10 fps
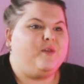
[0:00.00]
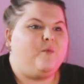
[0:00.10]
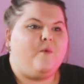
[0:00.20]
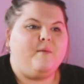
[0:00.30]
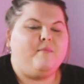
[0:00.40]
the
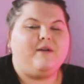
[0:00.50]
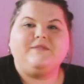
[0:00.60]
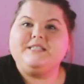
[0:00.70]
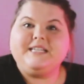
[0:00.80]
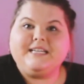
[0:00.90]
warm
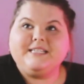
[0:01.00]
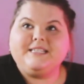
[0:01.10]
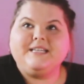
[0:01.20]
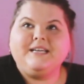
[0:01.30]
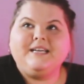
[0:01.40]
breakfast
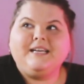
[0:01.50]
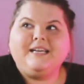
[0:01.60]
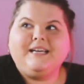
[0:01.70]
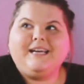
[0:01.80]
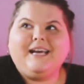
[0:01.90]
teas
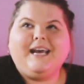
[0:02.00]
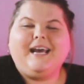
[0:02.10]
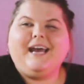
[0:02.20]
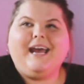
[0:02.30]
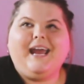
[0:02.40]

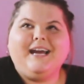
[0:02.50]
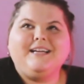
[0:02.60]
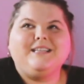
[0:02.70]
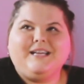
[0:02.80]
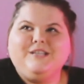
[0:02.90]

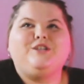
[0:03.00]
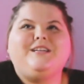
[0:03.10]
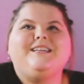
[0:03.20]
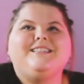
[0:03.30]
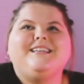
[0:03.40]
and lunch
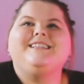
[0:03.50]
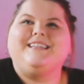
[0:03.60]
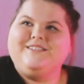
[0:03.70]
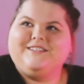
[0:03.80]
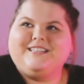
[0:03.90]
teas and
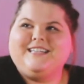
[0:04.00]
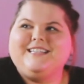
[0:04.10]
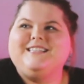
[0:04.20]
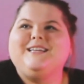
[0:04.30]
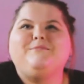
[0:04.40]
dinner
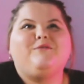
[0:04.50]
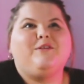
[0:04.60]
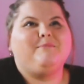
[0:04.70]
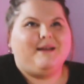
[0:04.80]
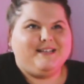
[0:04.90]
teas and
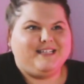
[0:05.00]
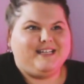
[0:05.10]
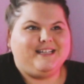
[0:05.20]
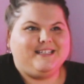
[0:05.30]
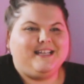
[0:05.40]
before bed
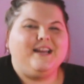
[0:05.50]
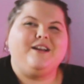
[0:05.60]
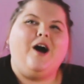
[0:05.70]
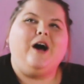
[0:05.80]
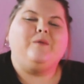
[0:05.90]
teas and
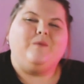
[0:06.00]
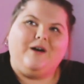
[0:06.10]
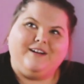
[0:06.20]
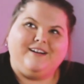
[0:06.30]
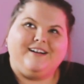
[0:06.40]
hot
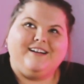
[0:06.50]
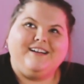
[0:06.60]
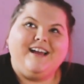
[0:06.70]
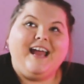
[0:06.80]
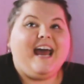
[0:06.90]
water,
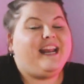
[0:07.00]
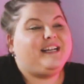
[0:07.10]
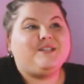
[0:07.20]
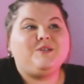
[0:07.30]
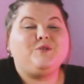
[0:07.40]
and
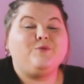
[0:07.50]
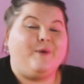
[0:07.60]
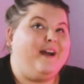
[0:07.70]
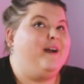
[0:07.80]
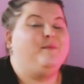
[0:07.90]
I
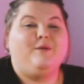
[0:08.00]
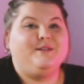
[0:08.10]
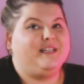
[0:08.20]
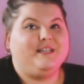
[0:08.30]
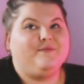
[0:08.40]
swear I'm
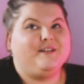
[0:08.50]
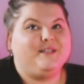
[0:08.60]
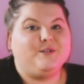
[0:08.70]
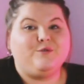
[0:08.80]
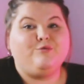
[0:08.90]
noticing a difference.
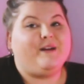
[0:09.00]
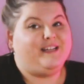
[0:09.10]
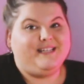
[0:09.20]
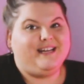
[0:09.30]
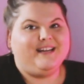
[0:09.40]
It's
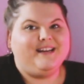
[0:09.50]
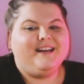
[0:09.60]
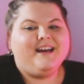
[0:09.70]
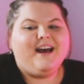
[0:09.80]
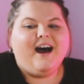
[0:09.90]
crazy.
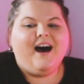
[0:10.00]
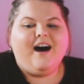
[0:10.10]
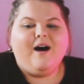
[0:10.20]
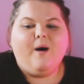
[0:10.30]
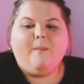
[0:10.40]

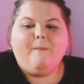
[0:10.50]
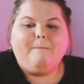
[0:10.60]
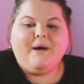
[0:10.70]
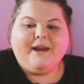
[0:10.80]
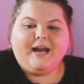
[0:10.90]
Um,
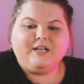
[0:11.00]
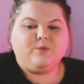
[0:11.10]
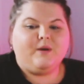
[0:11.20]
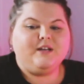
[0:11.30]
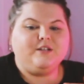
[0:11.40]
but I
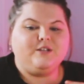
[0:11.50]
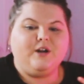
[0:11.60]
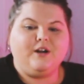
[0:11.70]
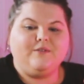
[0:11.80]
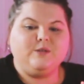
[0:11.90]
just wanted to
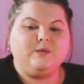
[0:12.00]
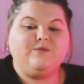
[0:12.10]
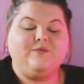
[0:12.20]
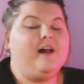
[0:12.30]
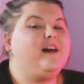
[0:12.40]
start off this week's
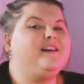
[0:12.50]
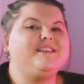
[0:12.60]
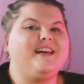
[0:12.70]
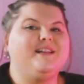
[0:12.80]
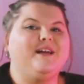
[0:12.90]
vlog,
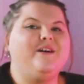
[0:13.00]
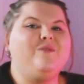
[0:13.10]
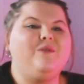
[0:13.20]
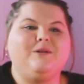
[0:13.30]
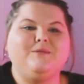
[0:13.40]
say hello,
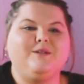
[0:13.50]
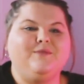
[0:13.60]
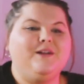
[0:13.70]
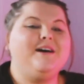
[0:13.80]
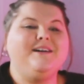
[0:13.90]
welcome to the
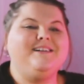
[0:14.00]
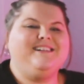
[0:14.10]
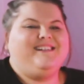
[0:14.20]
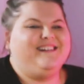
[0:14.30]
vlog.